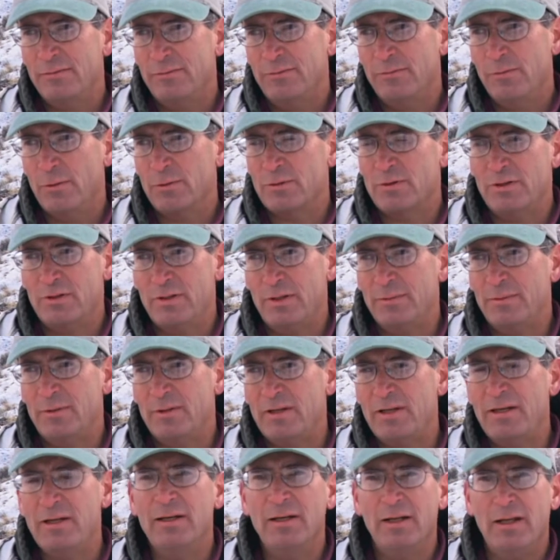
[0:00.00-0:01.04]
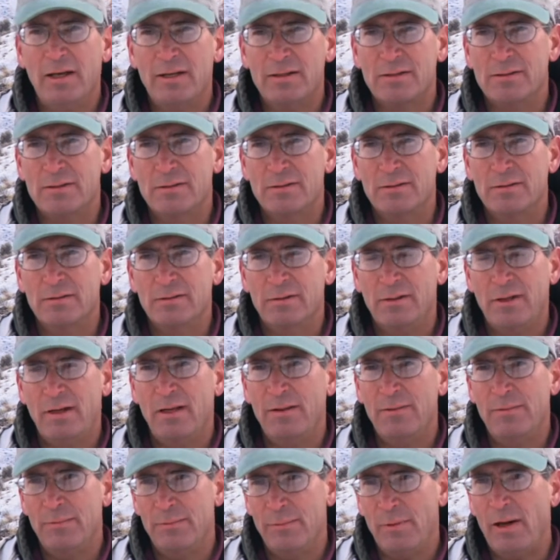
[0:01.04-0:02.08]
forces them to eat less
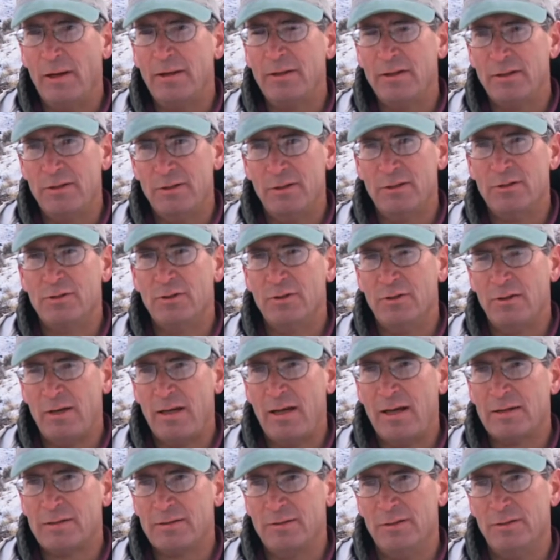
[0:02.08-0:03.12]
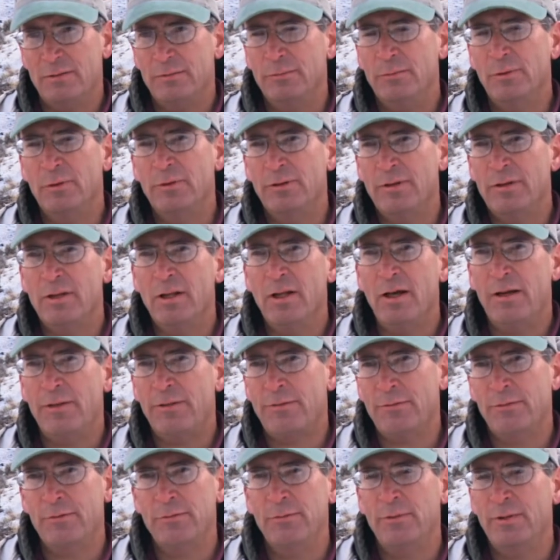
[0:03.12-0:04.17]
and the body condition actually will decline
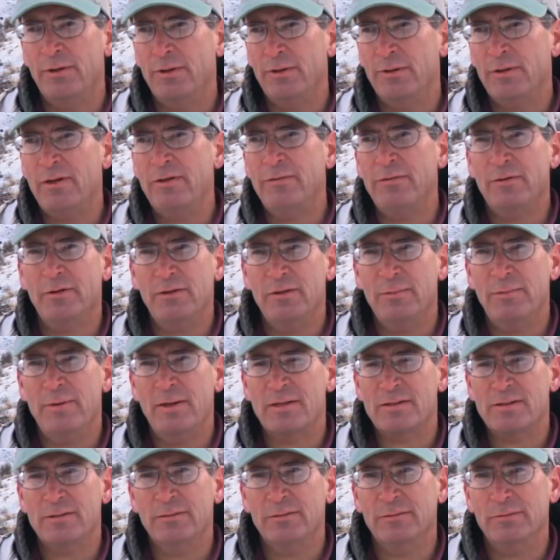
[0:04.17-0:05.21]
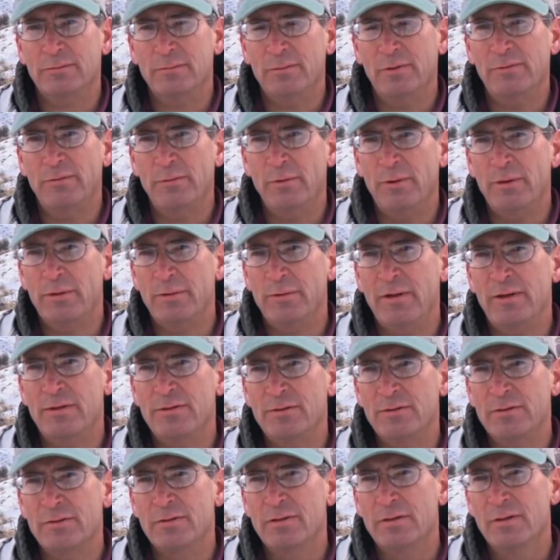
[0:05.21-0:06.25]
through the winter, even on the best of winter
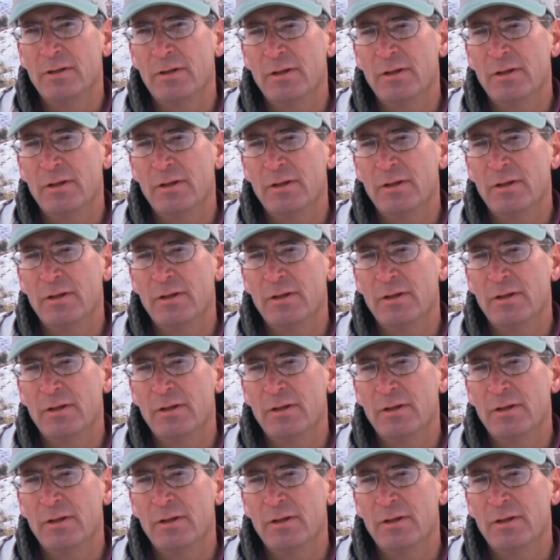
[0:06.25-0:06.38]
ranges.